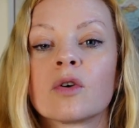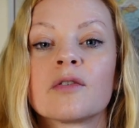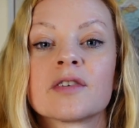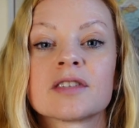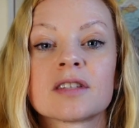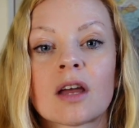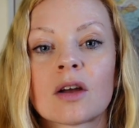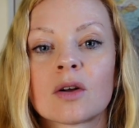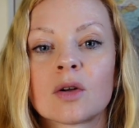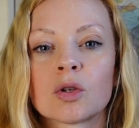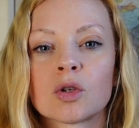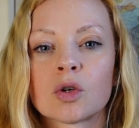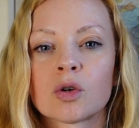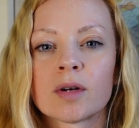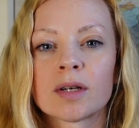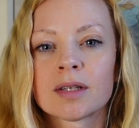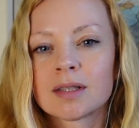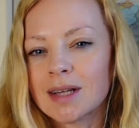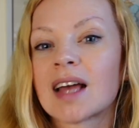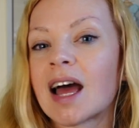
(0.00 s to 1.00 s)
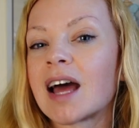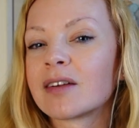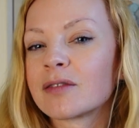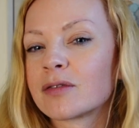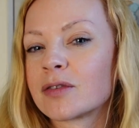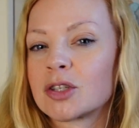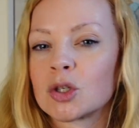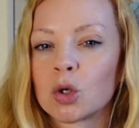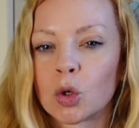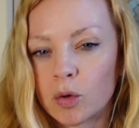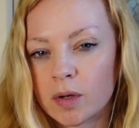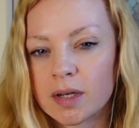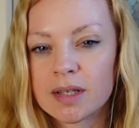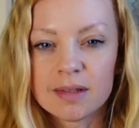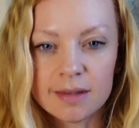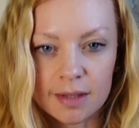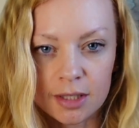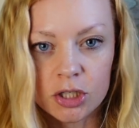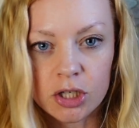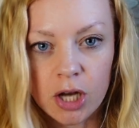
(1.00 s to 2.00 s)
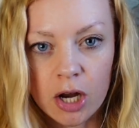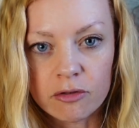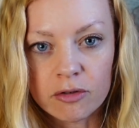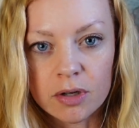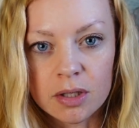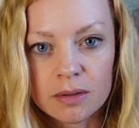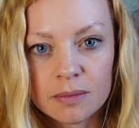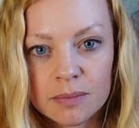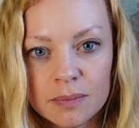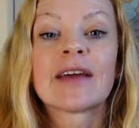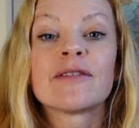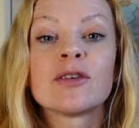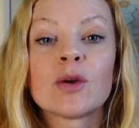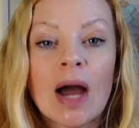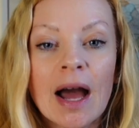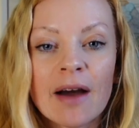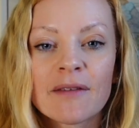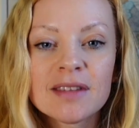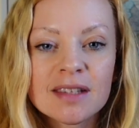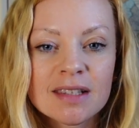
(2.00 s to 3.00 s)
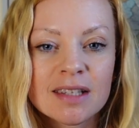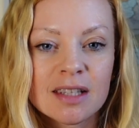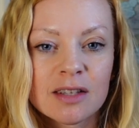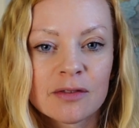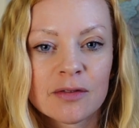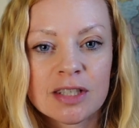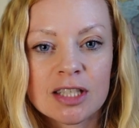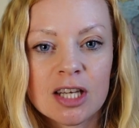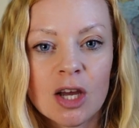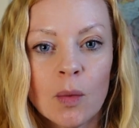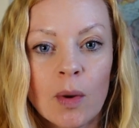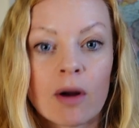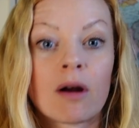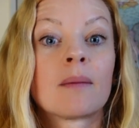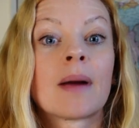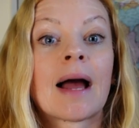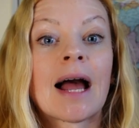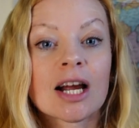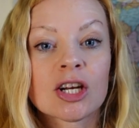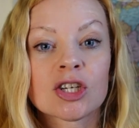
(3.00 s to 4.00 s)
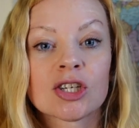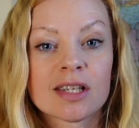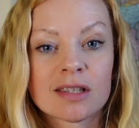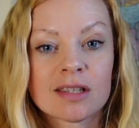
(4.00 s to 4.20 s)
for cycle tourists and for tourists in general. If you haven't seen the video where I'm actually